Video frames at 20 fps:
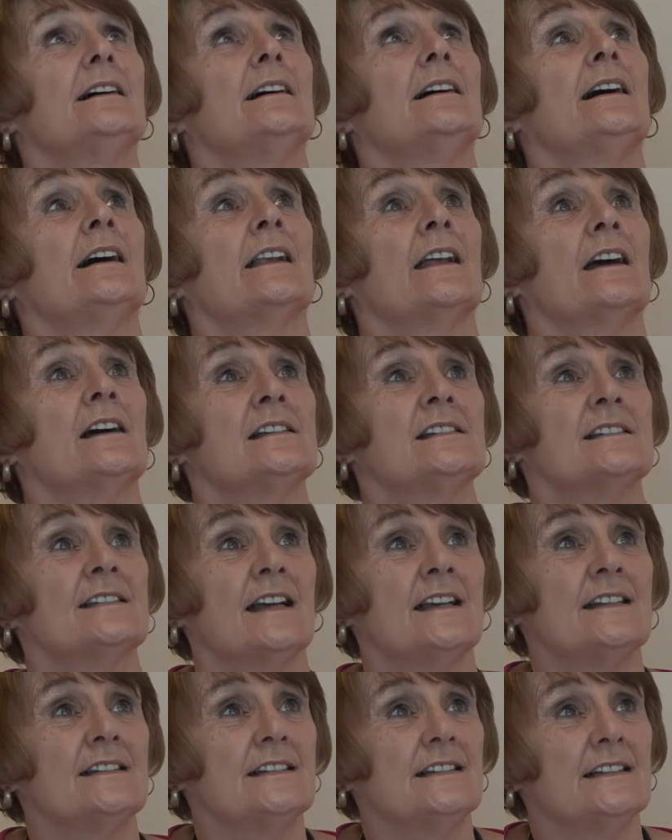And I
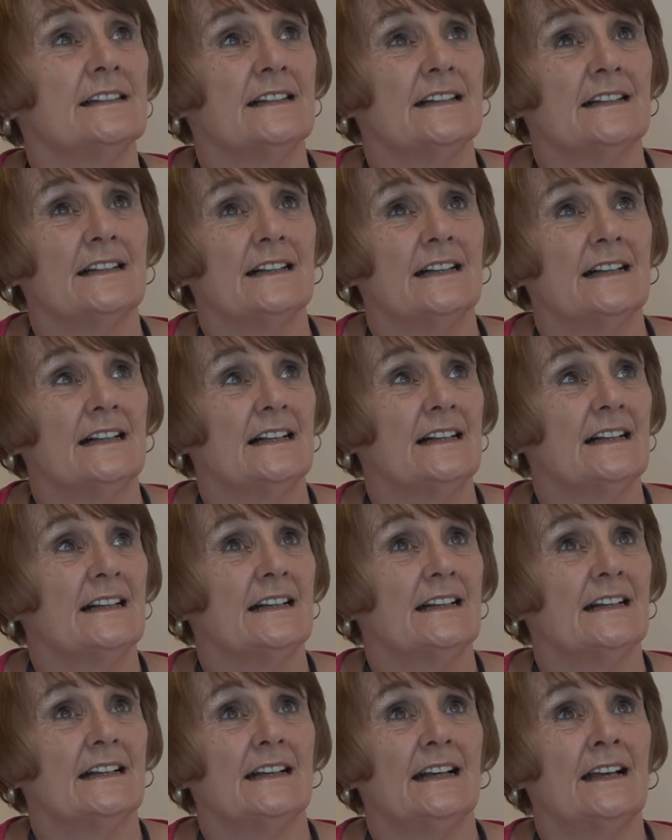said,
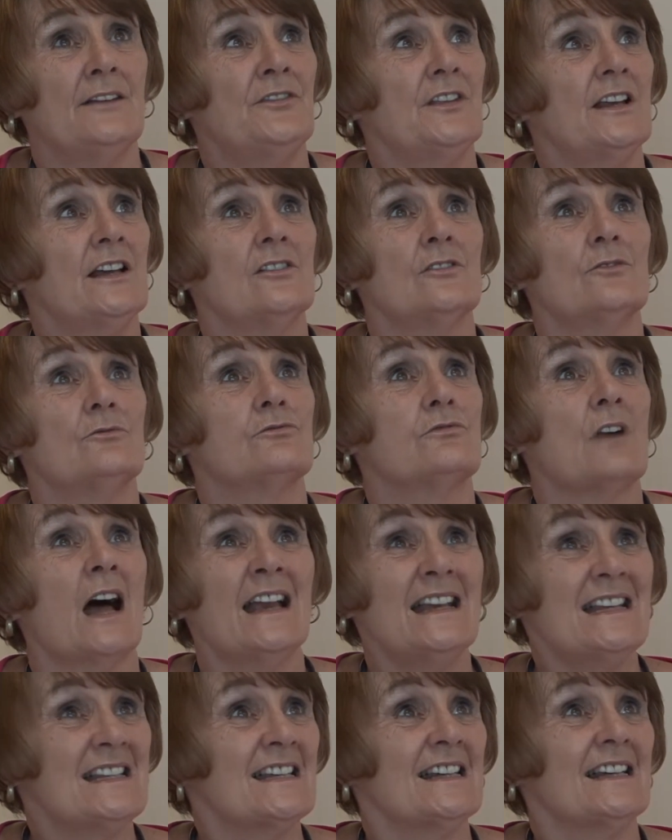if they could
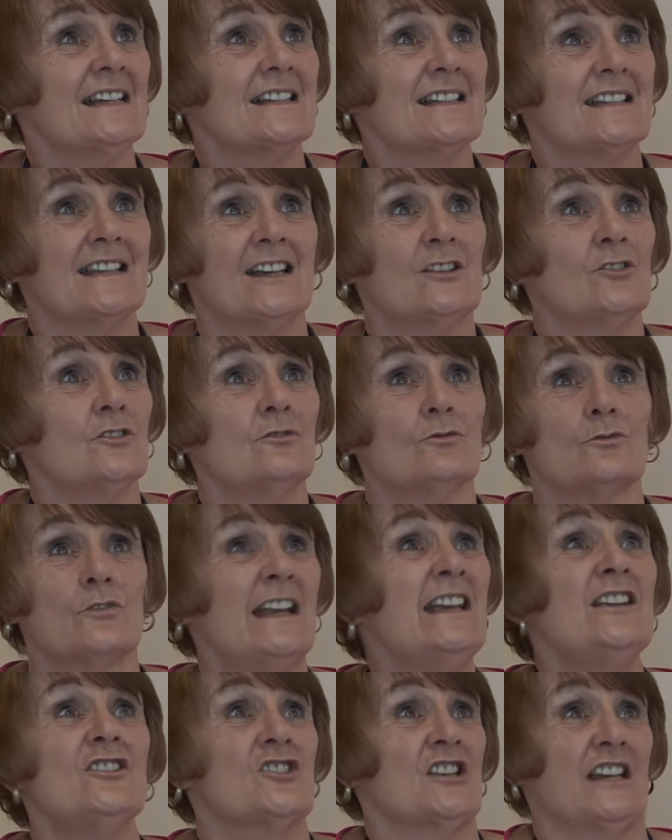write it, they couldn't
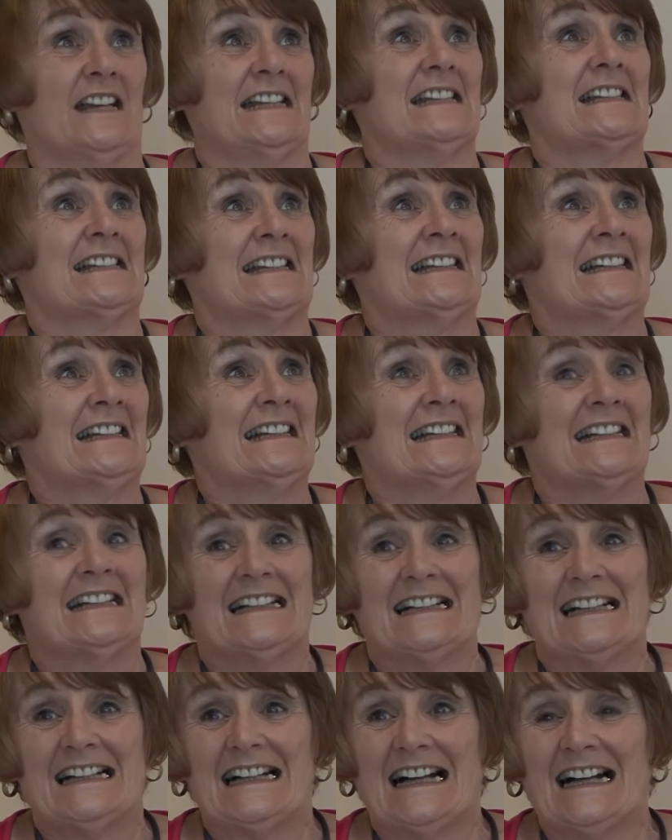reach it.
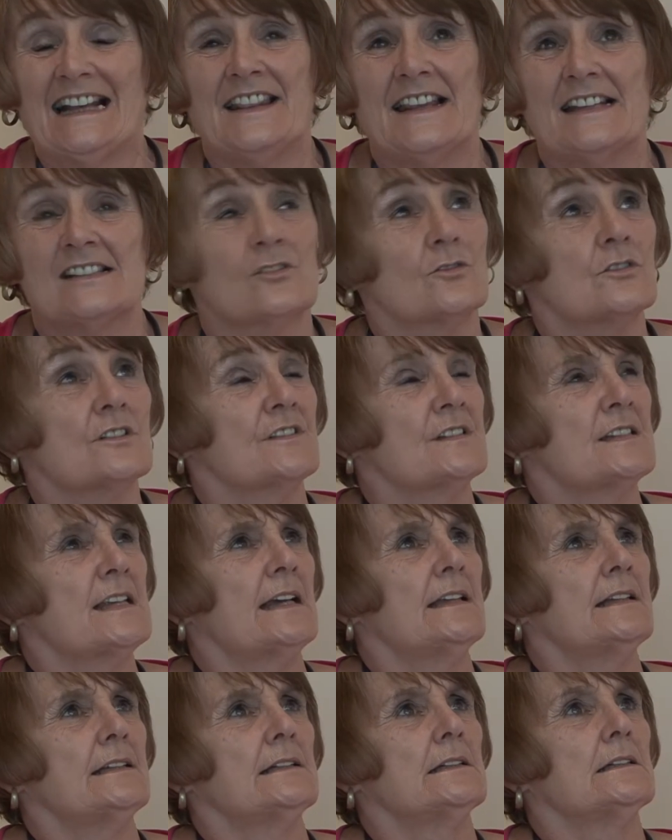And they sort of
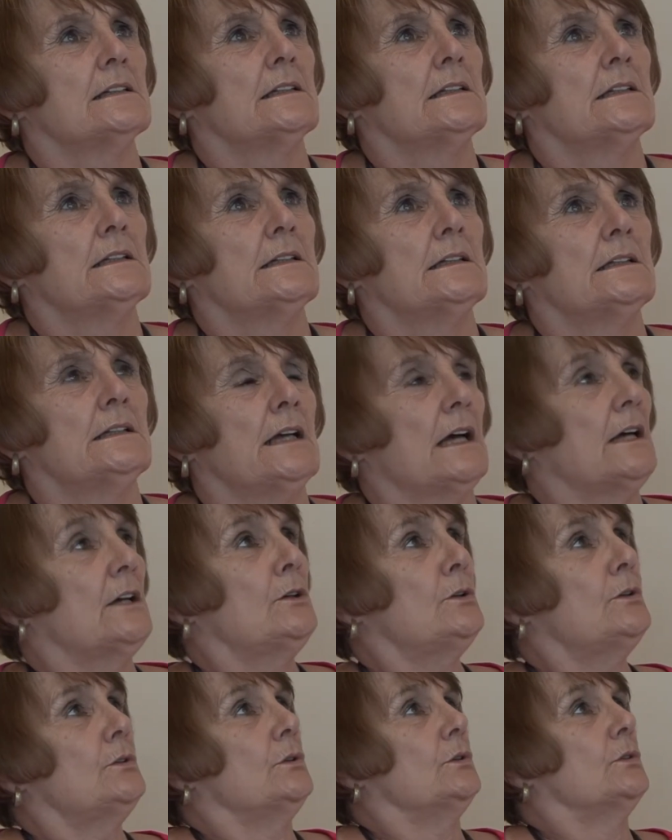said,
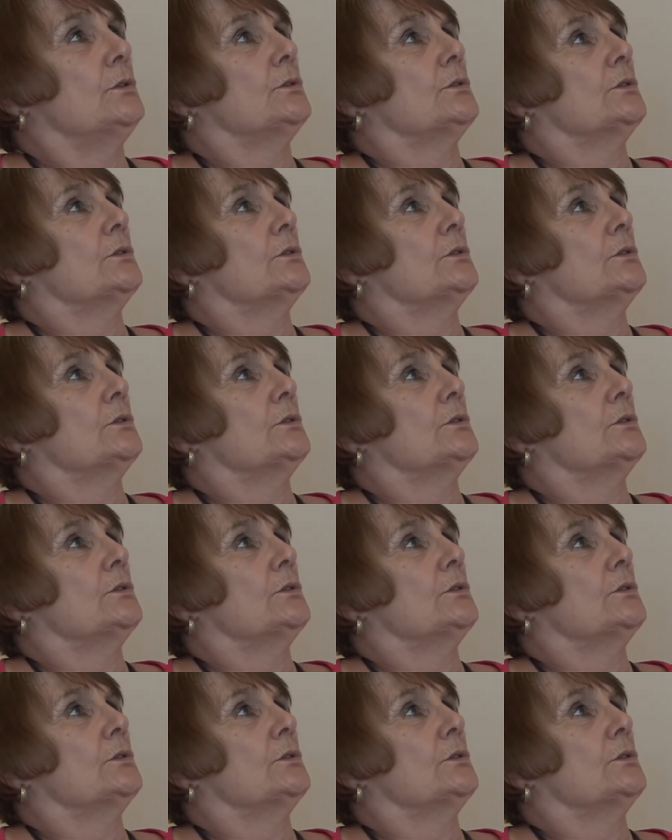oh.